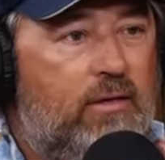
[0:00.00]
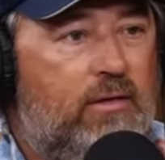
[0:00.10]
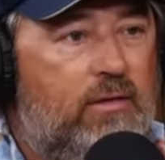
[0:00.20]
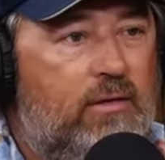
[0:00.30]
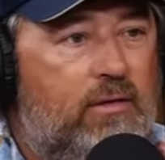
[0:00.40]

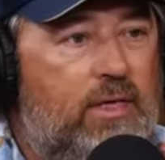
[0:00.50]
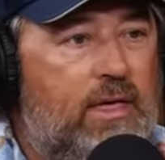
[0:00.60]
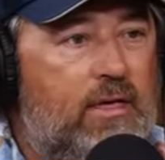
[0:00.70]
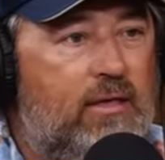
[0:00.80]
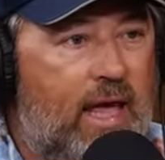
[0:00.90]
yeah,
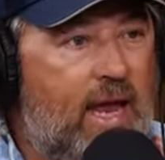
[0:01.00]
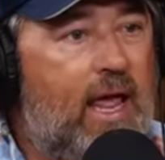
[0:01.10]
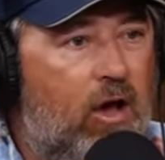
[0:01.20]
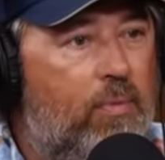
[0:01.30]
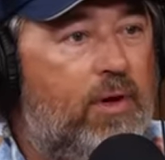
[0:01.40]
then
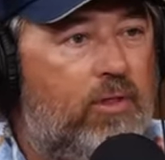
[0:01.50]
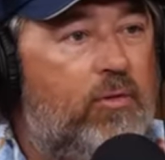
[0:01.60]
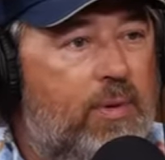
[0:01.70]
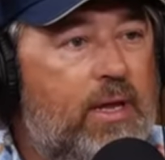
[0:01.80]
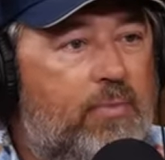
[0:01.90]
they help
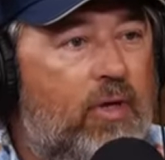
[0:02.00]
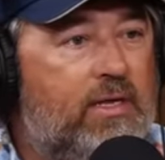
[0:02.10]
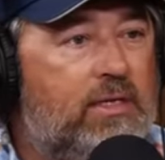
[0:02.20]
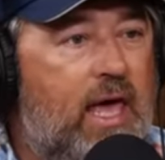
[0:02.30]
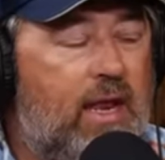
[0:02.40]
other people.
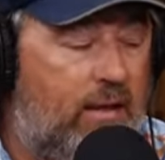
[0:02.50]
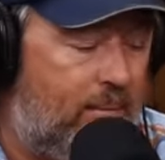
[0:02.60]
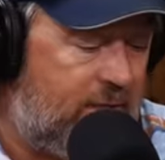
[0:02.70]
That's kind of,